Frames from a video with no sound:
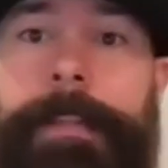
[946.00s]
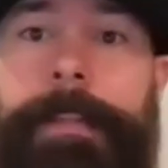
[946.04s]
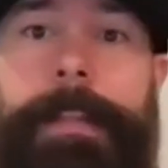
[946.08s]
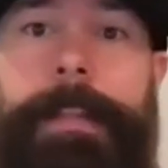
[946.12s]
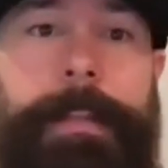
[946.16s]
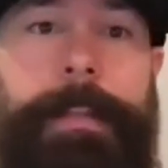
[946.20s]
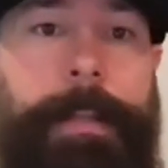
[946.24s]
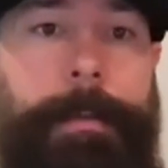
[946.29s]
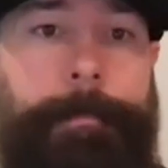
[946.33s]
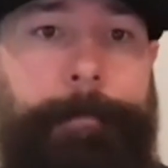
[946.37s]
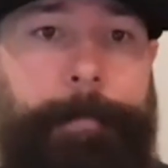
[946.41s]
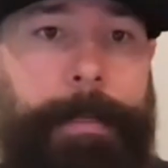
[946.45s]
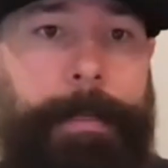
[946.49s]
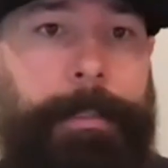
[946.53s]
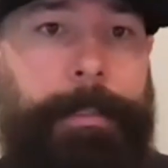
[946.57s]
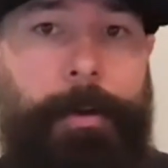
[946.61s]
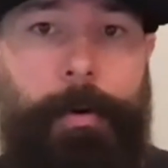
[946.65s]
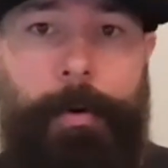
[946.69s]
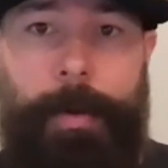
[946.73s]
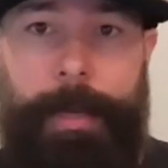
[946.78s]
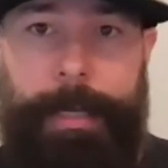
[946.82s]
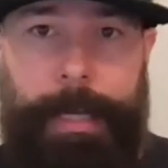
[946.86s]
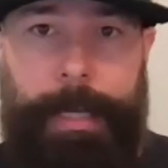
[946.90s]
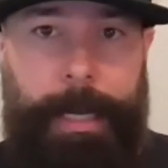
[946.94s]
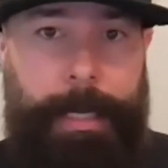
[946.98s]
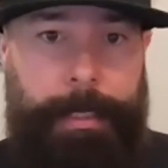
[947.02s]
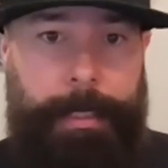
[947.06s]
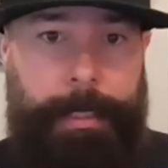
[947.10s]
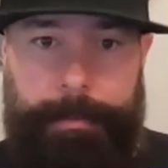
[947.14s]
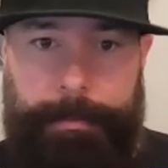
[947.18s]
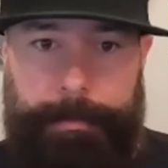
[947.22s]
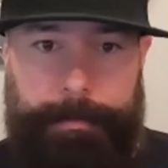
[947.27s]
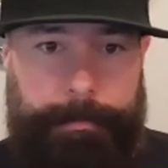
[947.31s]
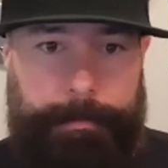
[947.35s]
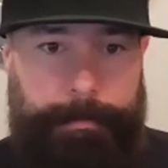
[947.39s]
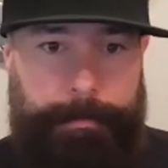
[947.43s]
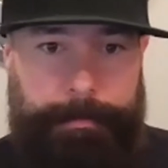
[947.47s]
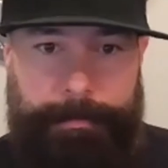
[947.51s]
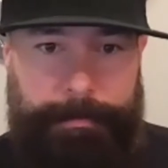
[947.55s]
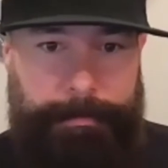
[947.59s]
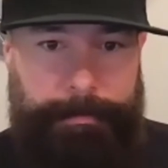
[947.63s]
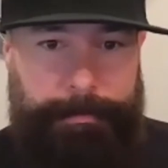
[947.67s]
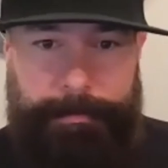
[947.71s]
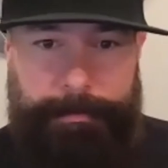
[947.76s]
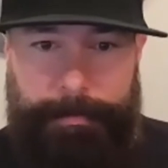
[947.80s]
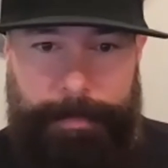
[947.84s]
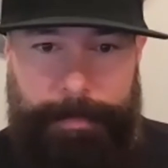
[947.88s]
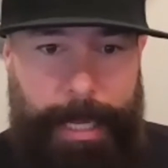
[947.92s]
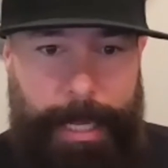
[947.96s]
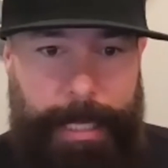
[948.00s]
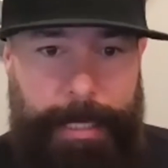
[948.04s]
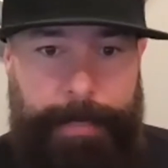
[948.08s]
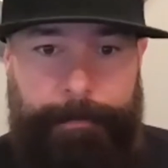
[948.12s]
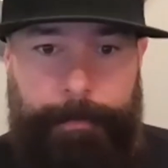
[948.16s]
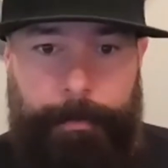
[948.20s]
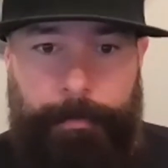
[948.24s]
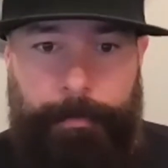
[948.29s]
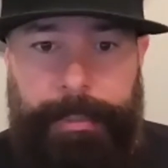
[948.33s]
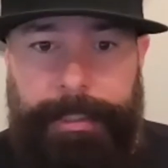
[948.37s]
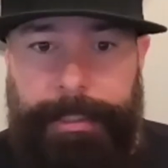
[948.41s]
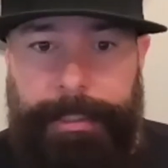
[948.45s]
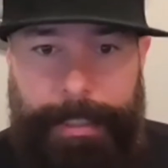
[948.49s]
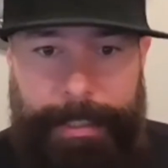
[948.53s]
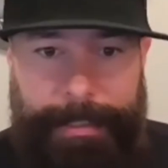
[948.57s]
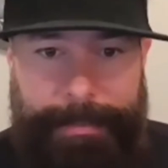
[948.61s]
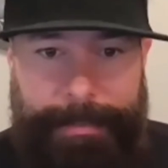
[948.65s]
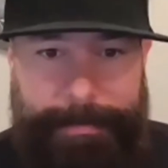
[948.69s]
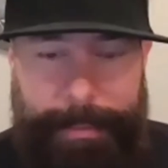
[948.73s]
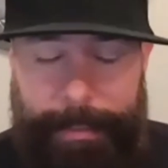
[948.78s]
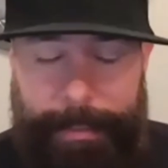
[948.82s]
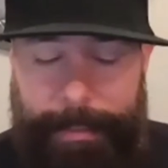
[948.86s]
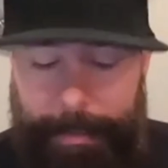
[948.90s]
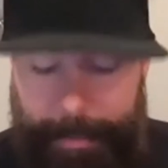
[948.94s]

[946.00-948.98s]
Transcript: have been going on and not even realize that.